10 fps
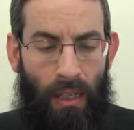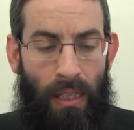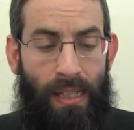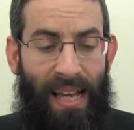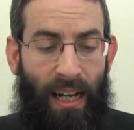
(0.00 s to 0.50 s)

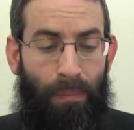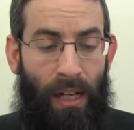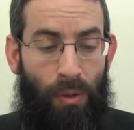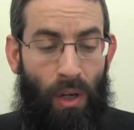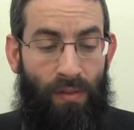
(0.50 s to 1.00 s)
The second
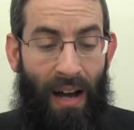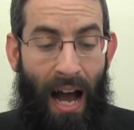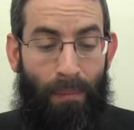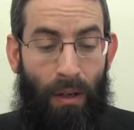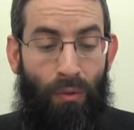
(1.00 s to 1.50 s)
place was
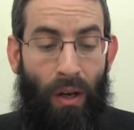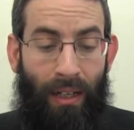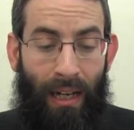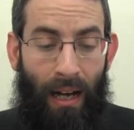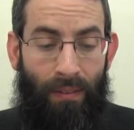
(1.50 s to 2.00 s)
v'amma
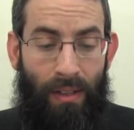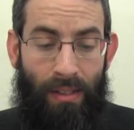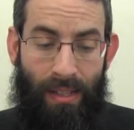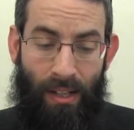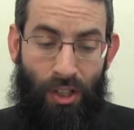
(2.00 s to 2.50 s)
roichav
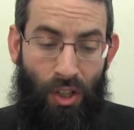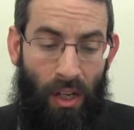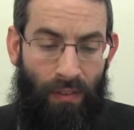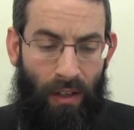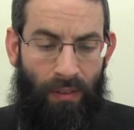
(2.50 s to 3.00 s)
ze
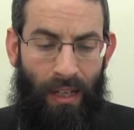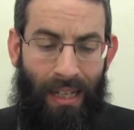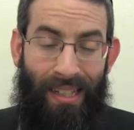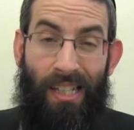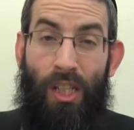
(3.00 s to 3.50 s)
soivev.
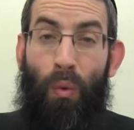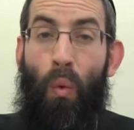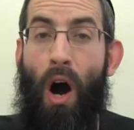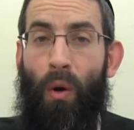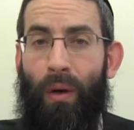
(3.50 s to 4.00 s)
This is the
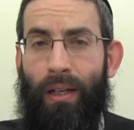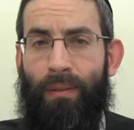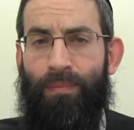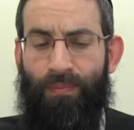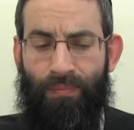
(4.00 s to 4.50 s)
walkway